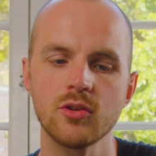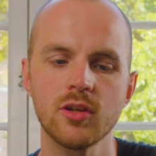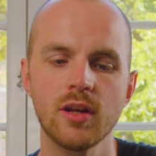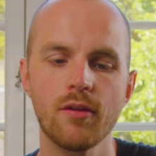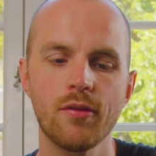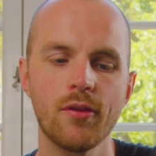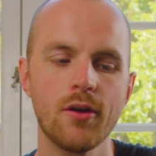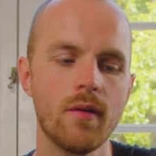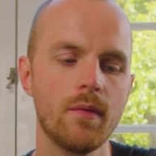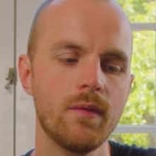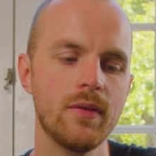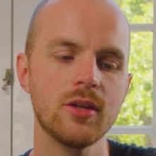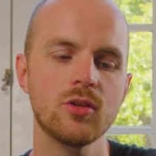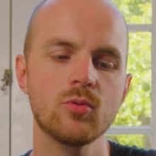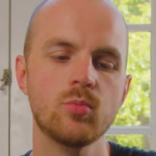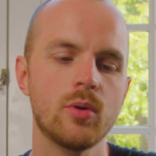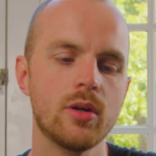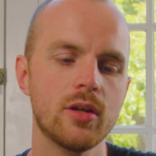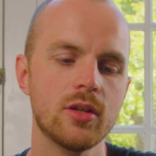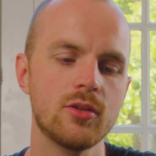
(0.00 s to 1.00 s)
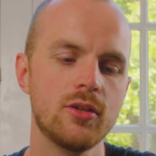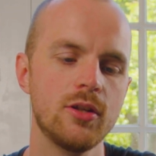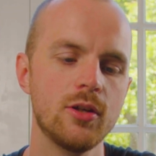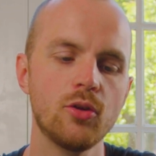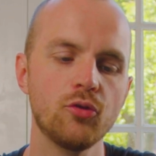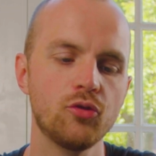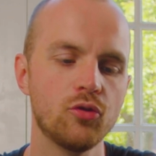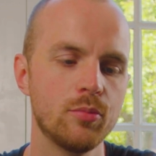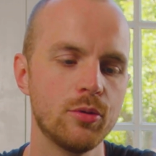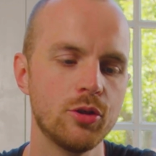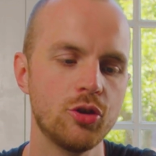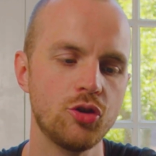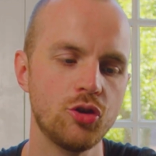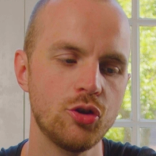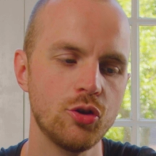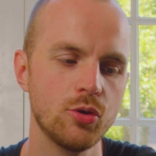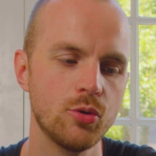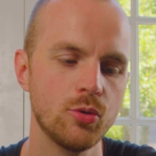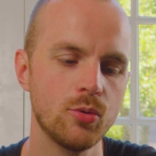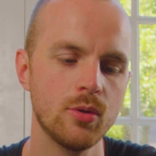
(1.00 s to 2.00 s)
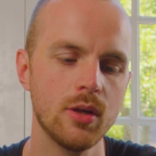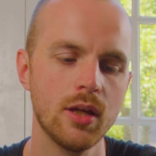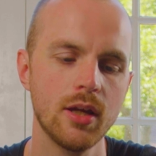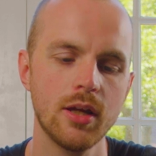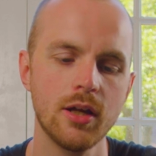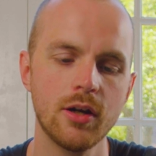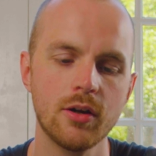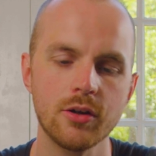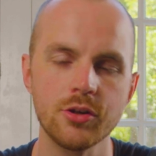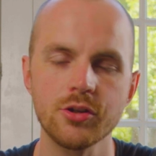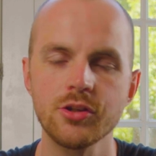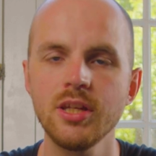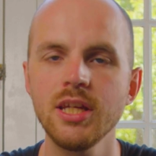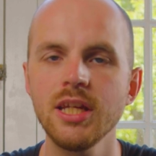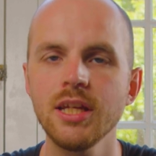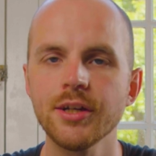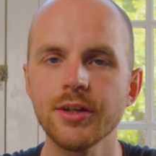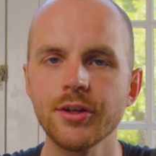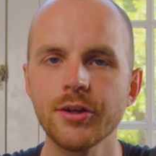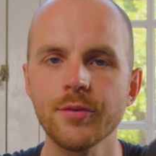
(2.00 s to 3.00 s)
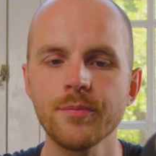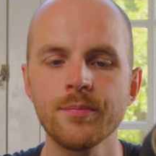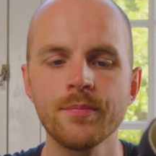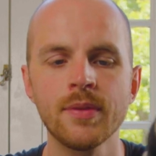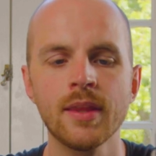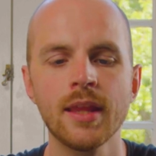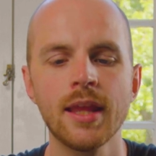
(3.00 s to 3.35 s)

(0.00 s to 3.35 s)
and I thought this was the ultimate shoe or sneaker.